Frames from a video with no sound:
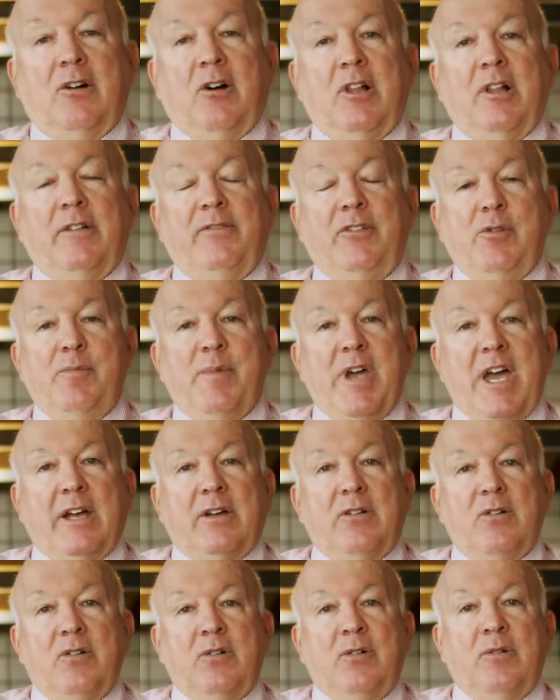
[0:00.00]
all of you back
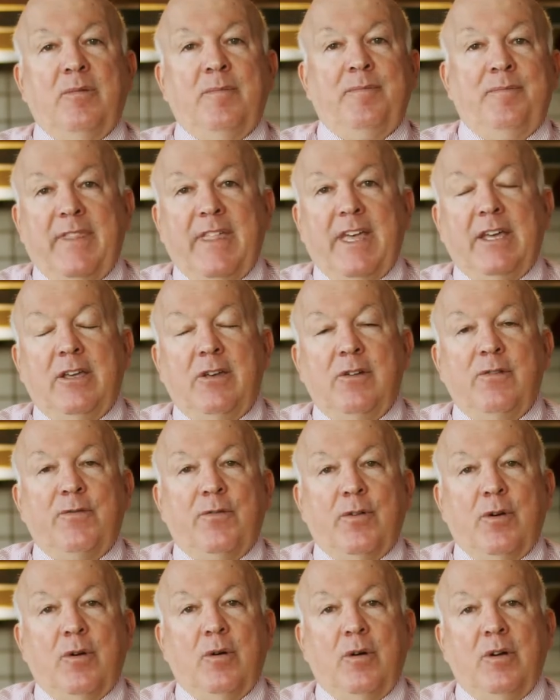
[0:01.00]
home, thank you
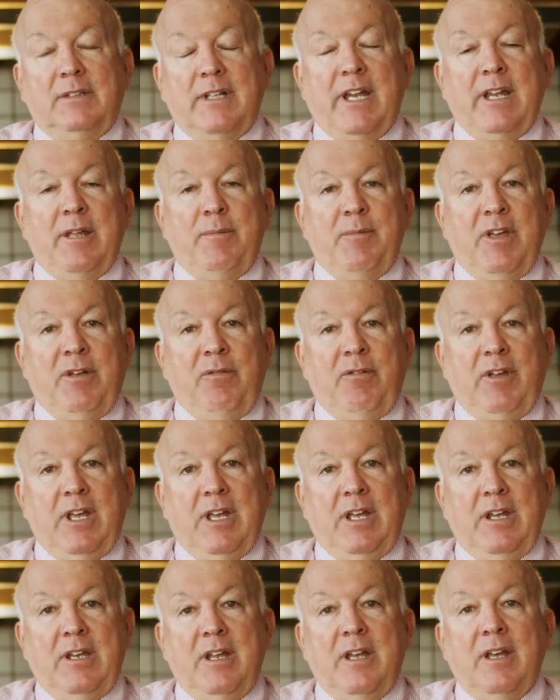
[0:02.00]
for letting me
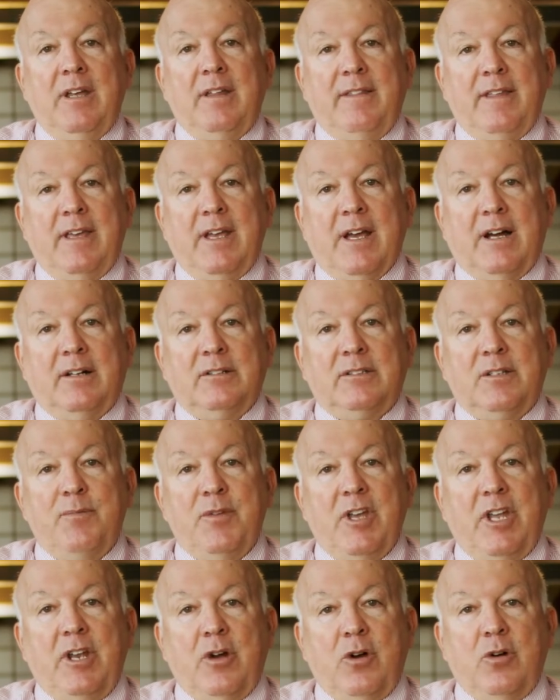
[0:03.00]
read the
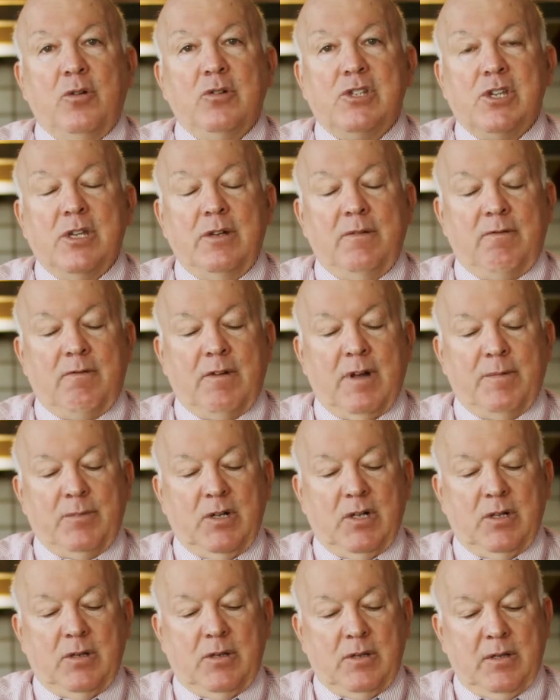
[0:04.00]
ultimate ocean
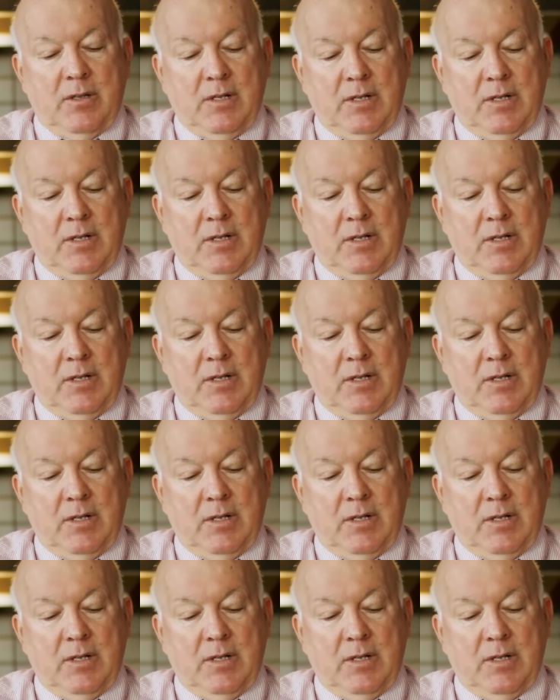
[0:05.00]
rumble.